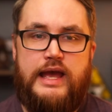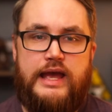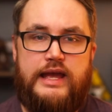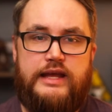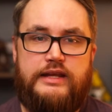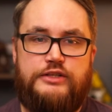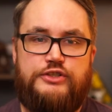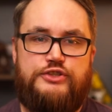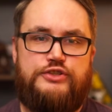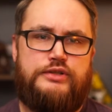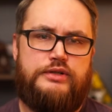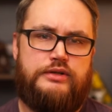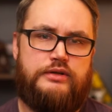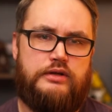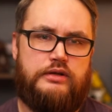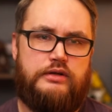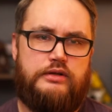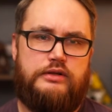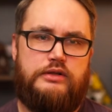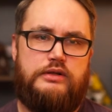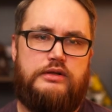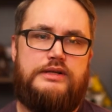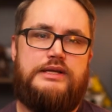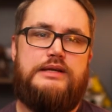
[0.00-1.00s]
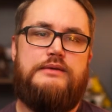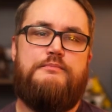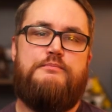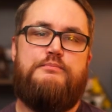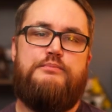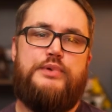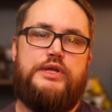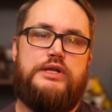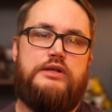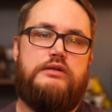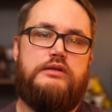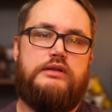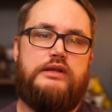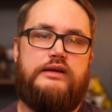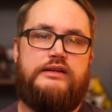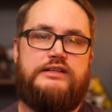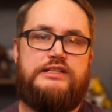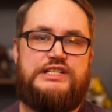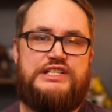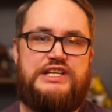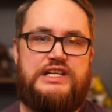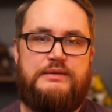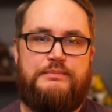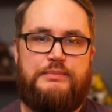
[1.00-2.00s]
And sure, you can build a
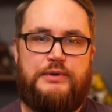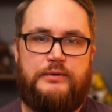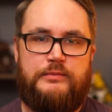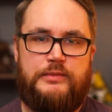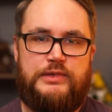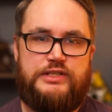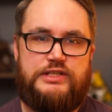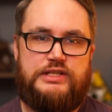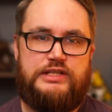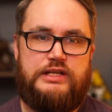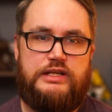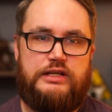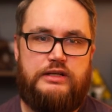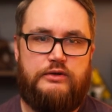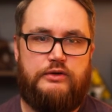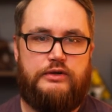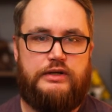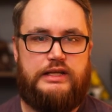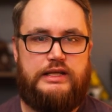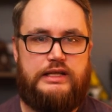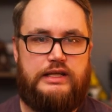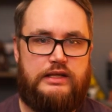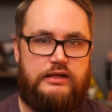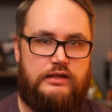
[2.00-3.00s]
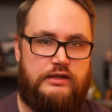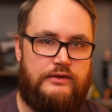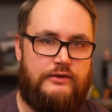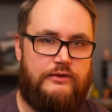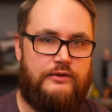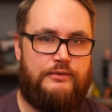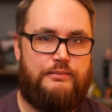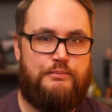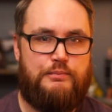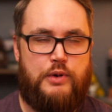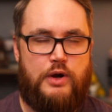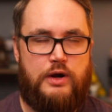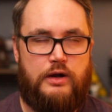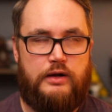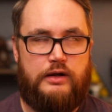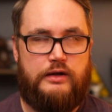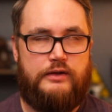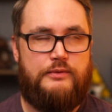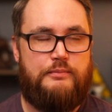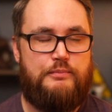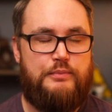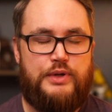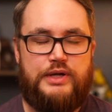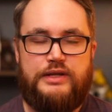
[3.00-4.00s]
cheaper machine or get used
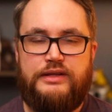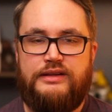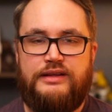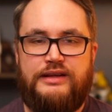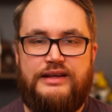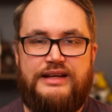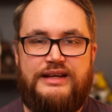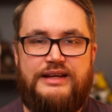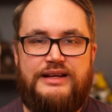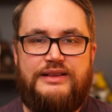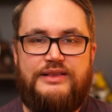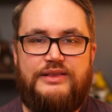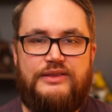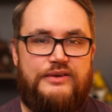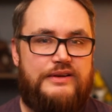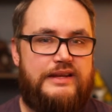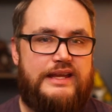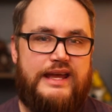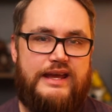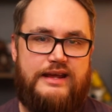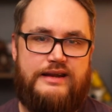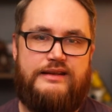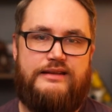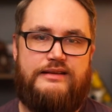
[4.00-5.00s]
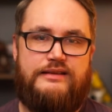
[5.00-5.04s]
parts, but look at